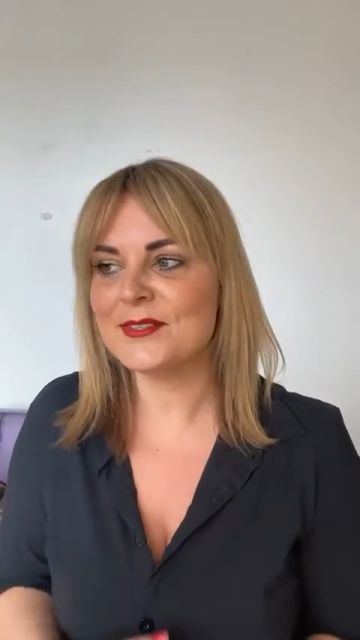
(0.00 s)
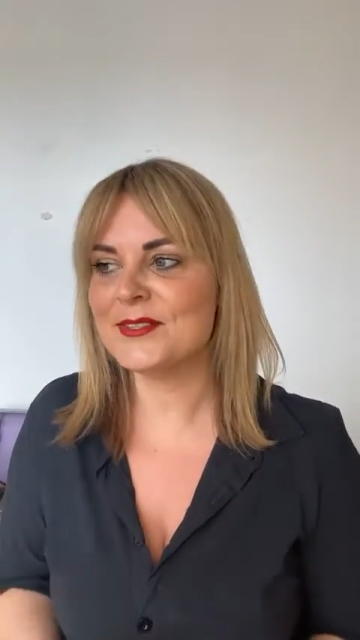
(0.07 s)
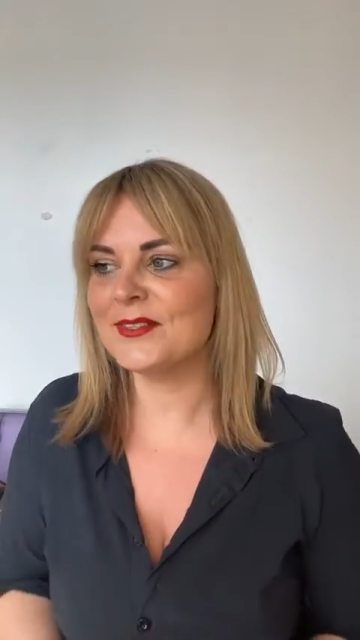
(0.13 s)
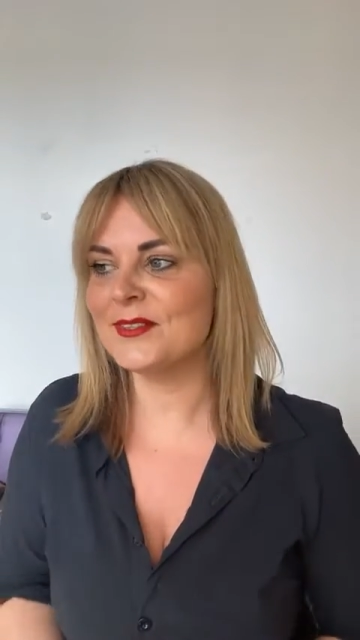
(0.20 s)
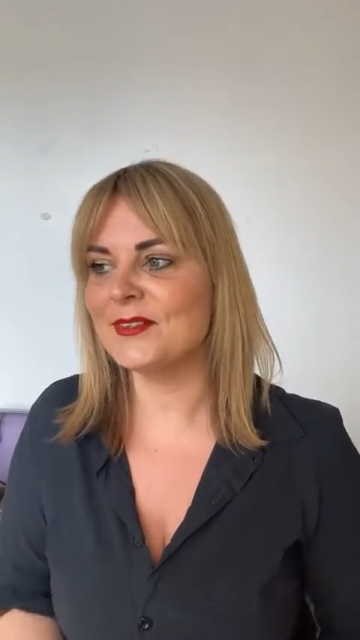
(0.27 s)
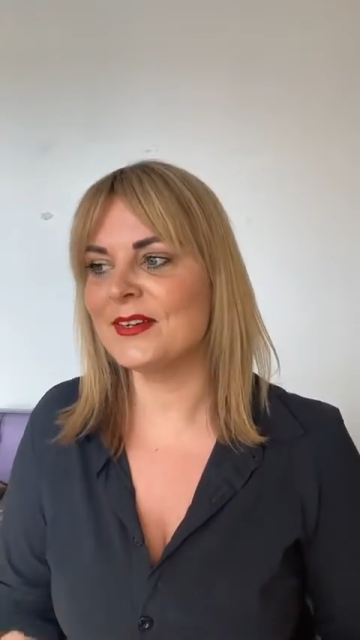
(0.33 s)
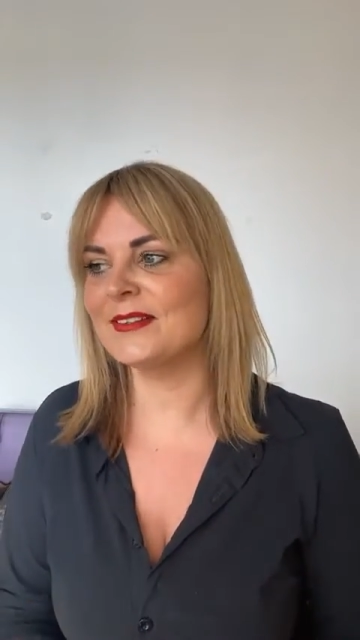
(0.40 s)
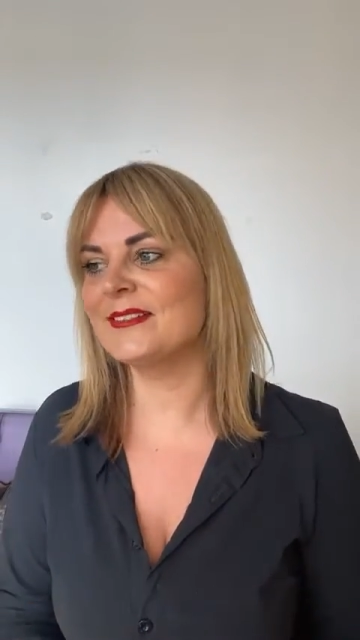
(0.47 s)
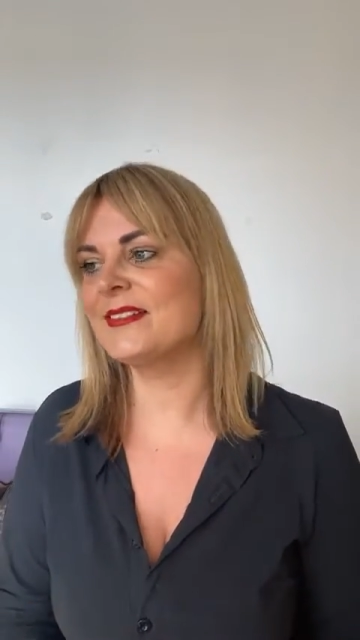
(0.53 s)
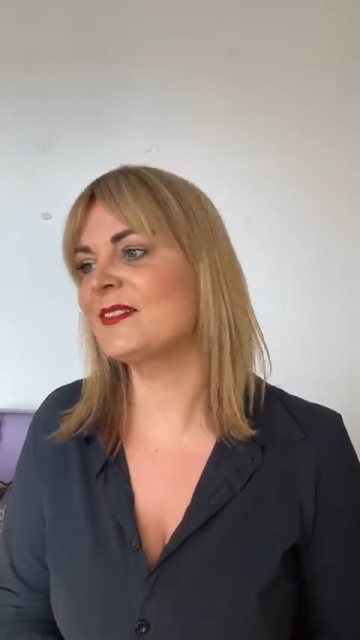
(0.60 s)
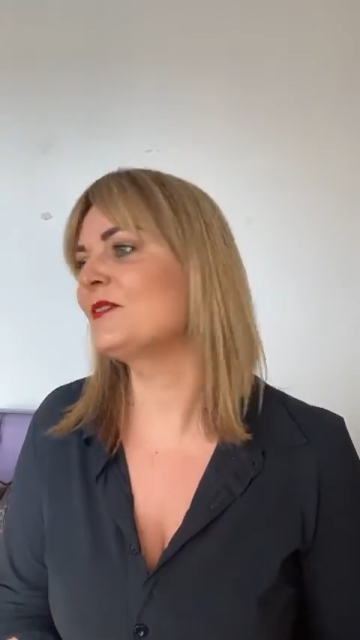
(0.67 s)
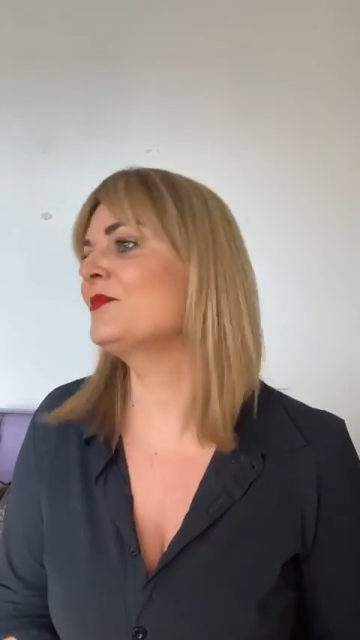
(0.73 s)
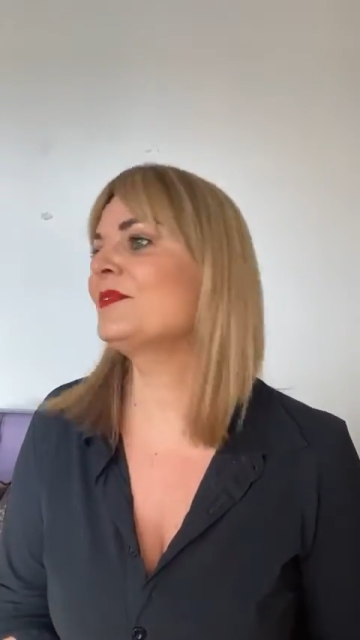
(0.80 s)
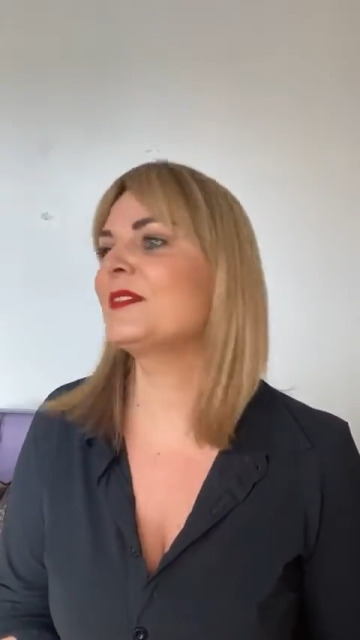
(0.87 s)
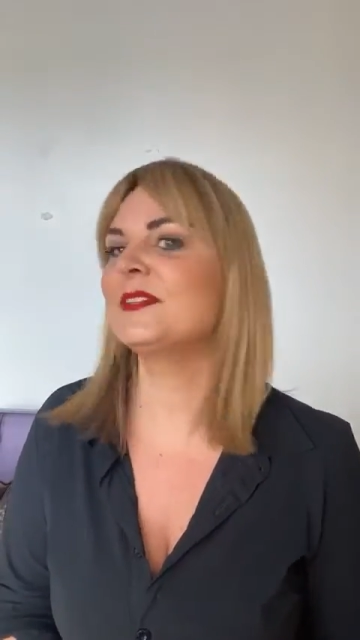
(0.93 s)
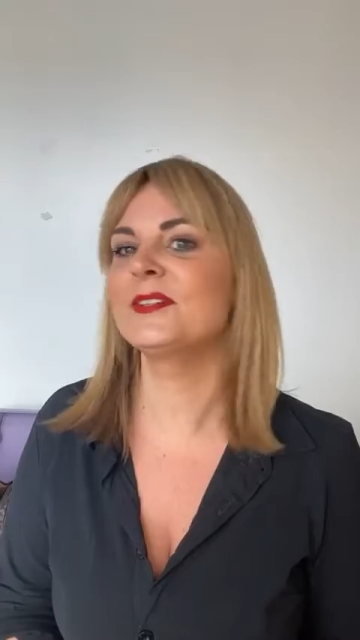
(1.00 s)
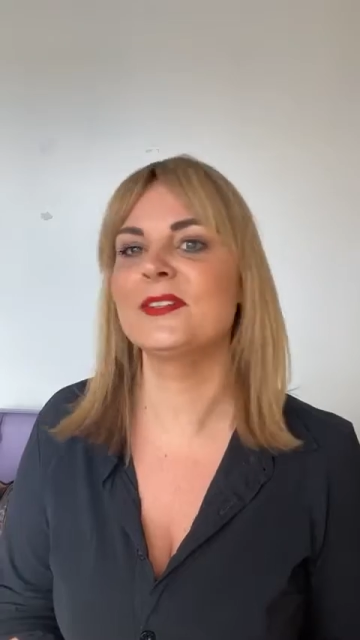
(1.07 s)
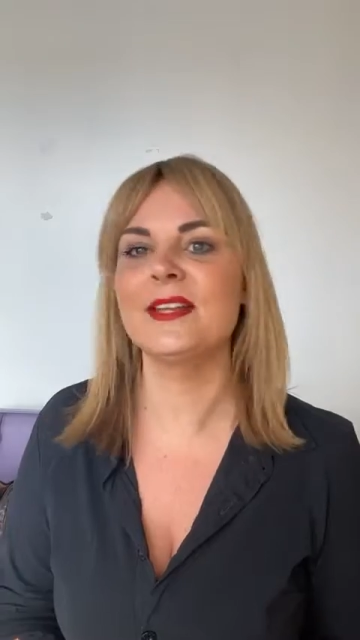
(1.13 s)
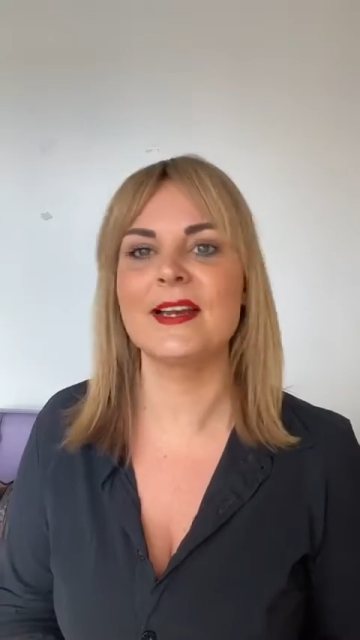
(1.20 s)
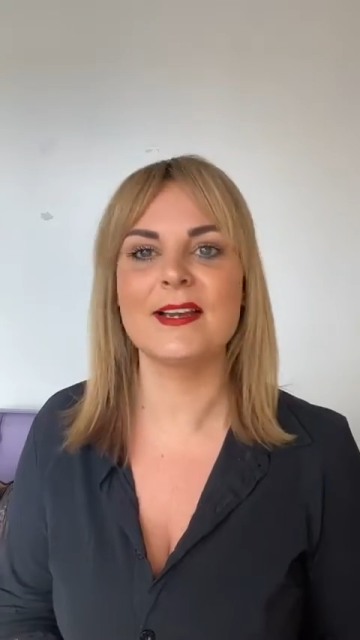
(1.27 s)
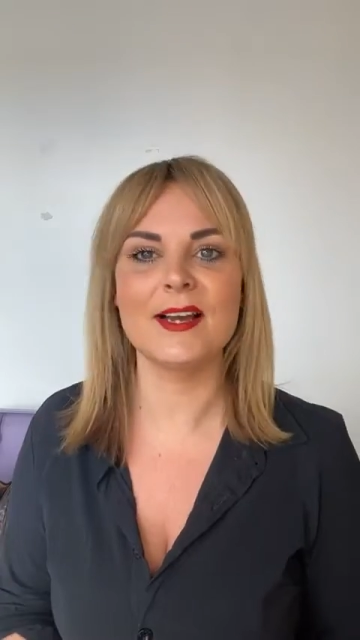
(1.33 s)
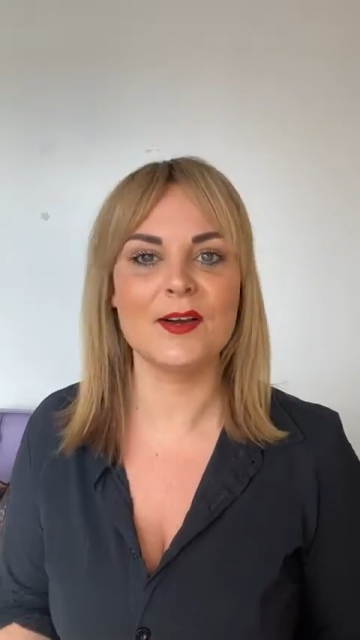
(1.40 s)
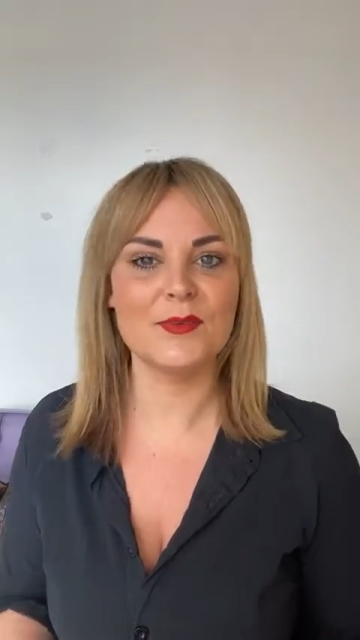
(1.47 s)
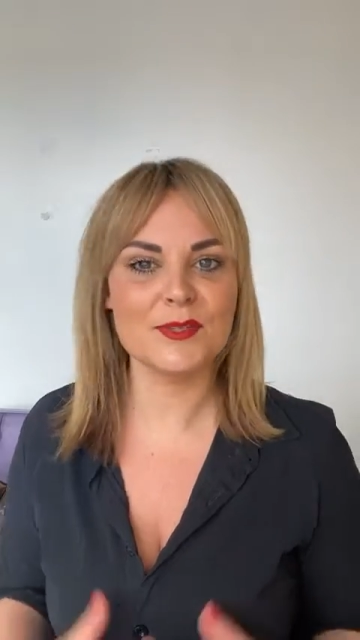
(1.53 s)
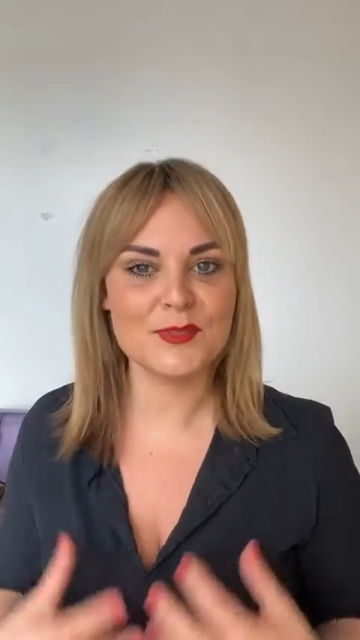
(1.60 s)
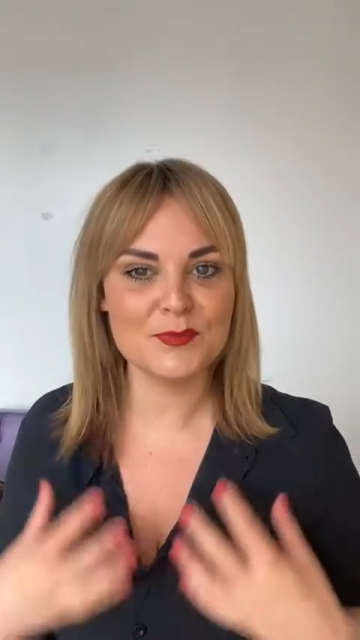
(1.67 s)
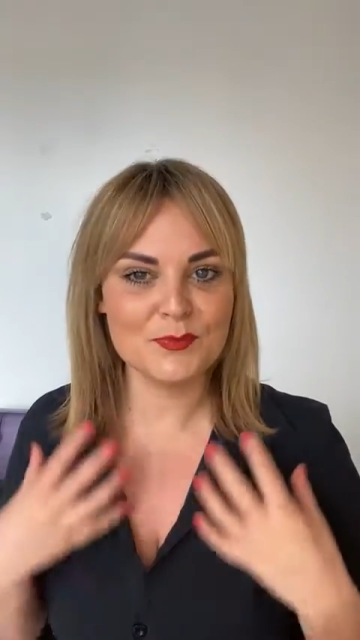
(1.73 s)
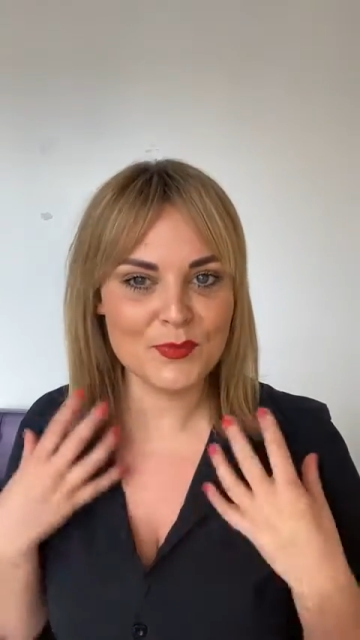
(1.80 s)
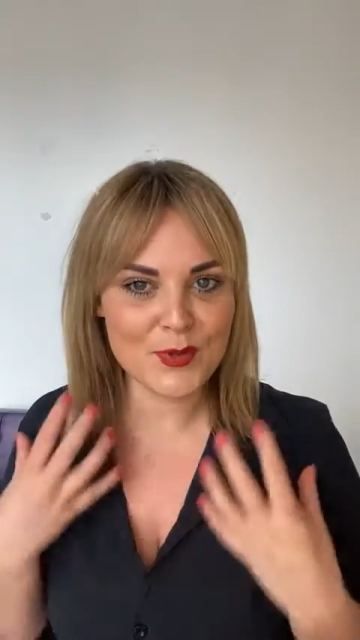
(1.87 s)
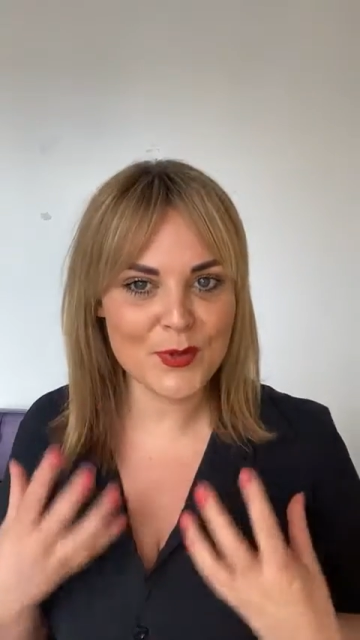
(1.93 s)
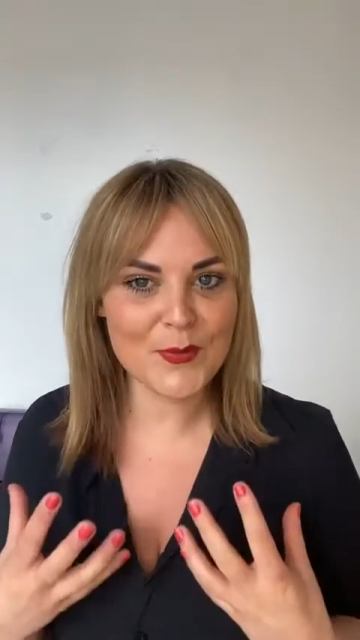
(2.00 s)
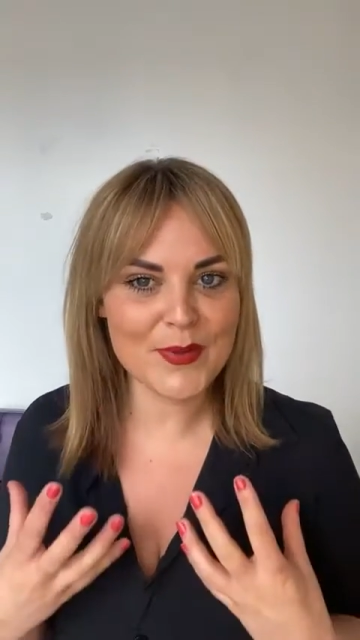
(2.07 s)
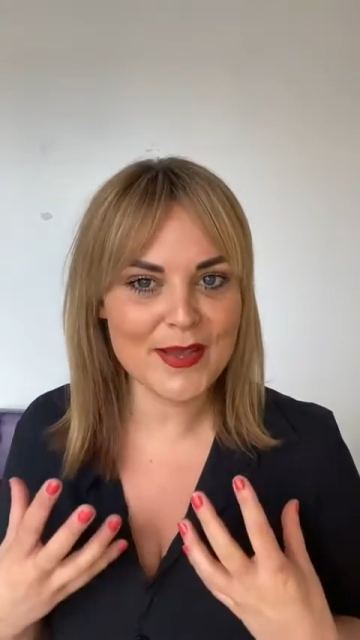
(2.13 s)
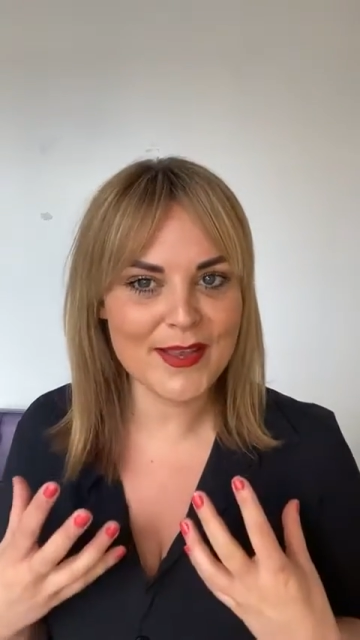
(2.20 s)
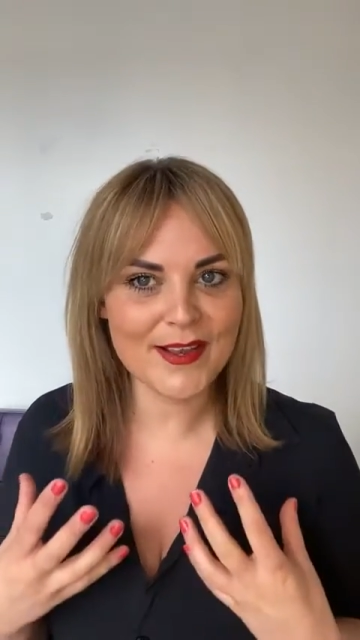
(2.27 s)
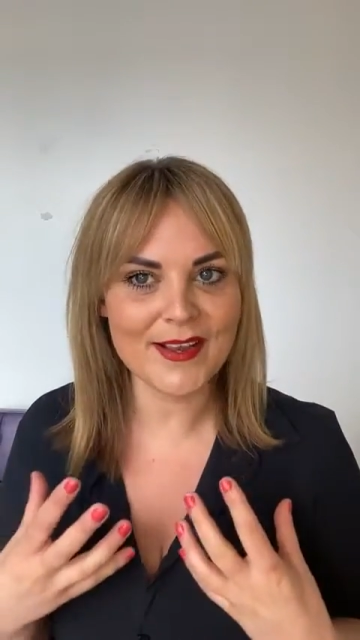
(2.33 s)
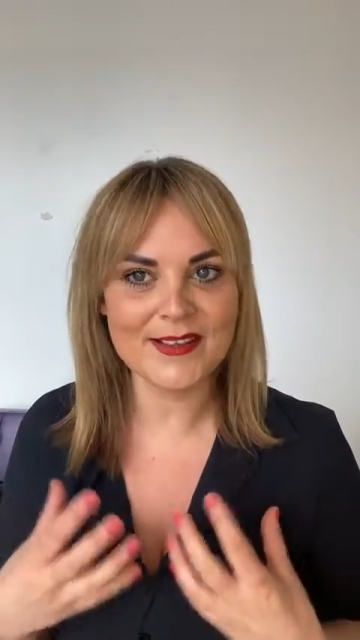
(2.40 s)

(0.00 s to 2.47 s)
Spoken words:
So I didn't feel like I was blooming,